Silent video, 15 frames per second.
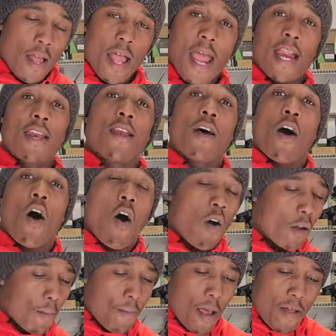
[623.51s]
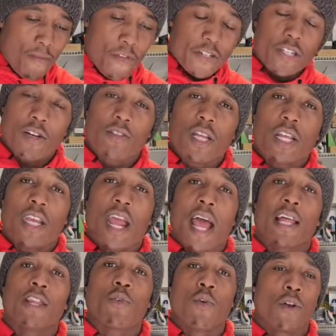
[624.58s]
And all the bait fish, everything
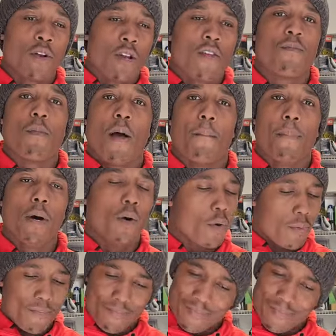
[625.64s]
gather underneath my boat,